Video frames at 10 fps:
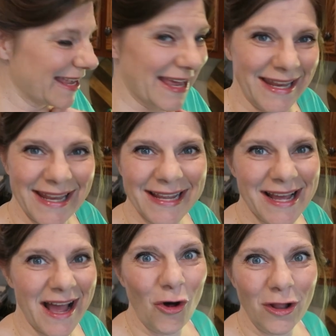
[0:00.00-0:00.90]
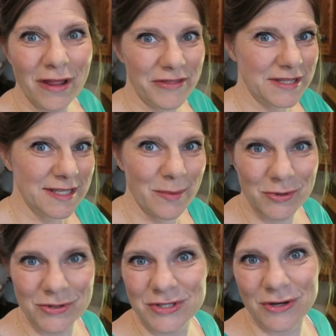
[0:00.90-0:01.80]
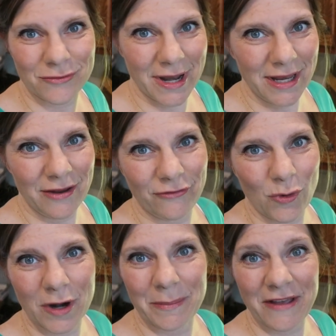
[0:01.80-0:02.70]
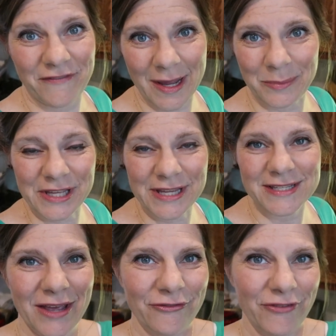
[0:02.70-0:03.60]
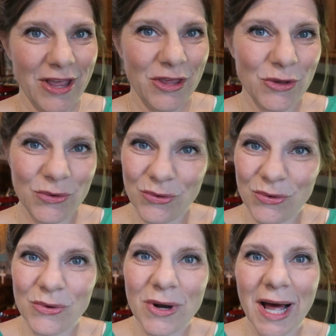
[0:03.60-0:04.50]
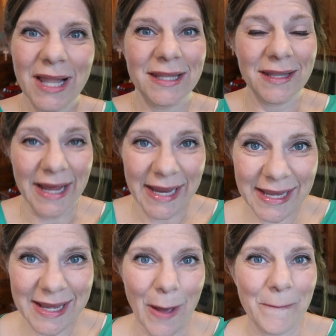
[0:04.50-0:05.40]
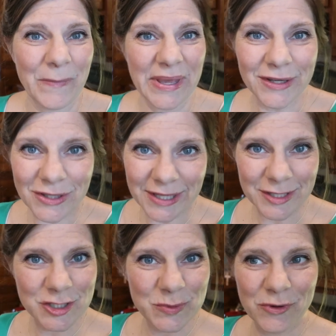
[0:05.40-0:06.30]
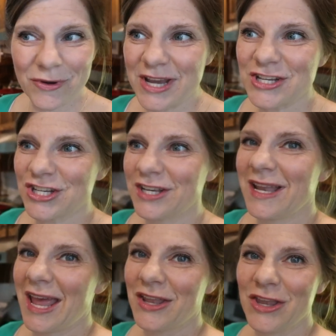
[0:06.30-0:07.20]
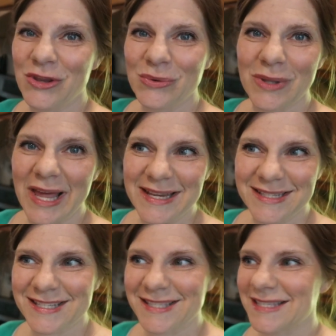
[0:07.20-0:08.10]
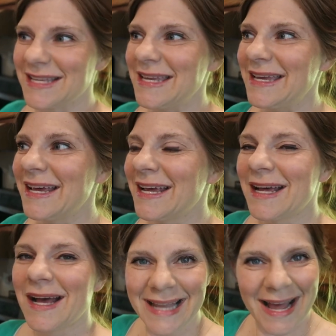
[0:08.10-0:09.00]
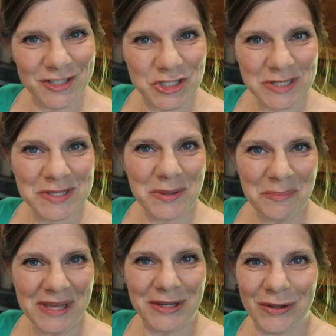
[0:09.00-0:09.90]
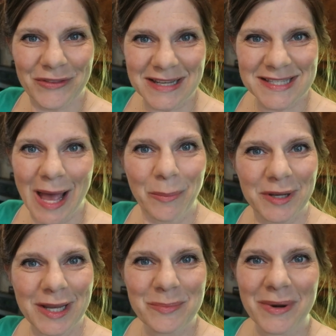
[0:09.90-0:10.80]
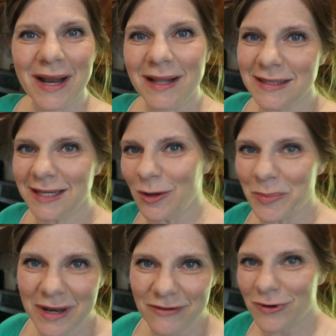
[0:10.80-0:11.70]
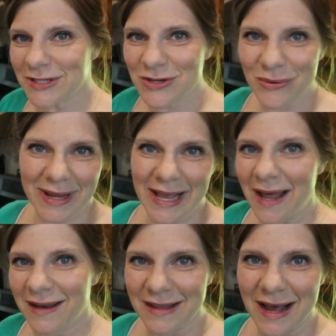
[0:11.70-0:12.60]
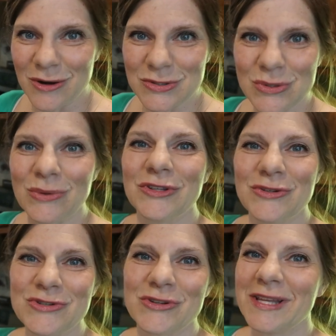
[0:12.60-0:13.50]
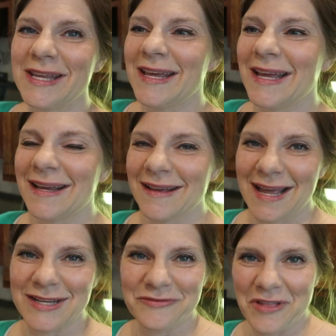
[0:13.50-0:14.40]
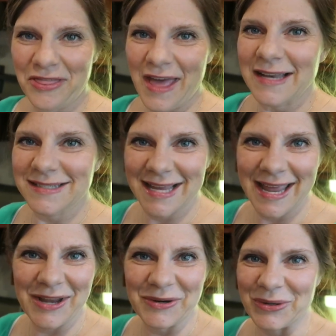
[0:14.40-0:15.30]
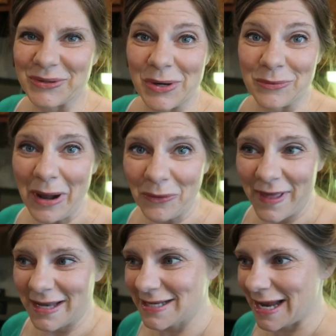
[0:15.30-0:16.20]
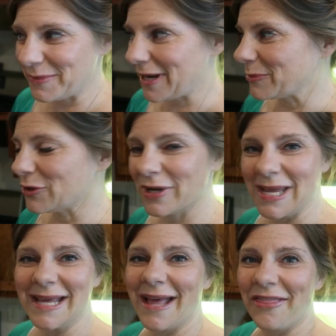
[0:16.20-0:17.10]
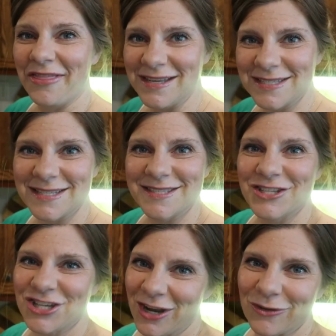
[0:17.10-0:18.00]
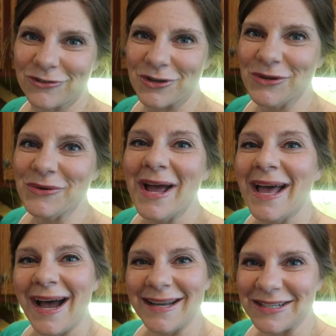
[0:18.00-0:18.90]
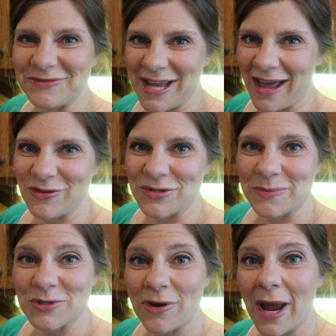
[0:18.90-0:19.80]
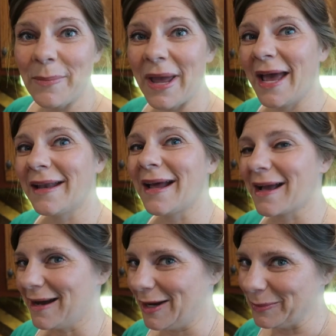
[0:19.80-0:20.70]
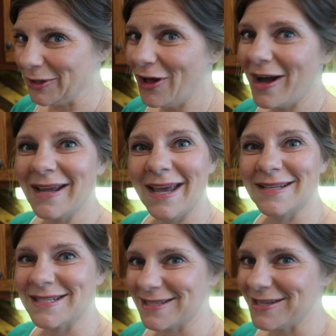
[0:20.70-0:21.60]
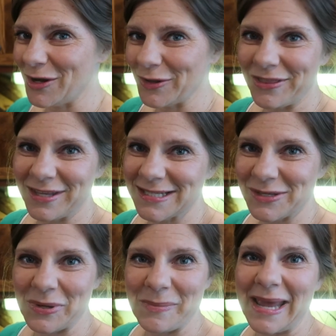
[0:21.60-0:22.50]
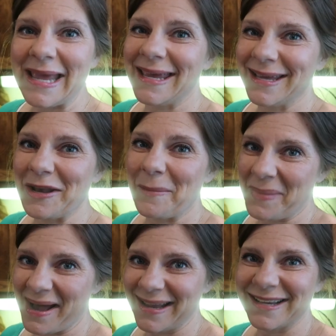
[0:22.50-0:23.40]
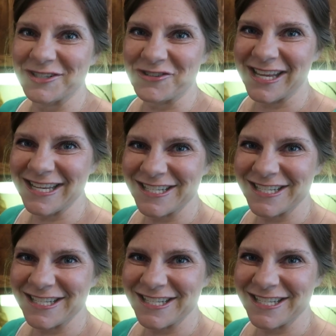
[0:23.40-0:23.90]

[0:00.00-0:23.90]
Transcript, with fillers: getting all the suppers ready for my family. If you like meal inspiration and you like to see not just the meal that's happening, but a little bit of what's going on in the household, usually kind of that day or around that time that I'm cooking, this is the channel for you. I'd love to have you subscribe and come along and see all the things that we make in my country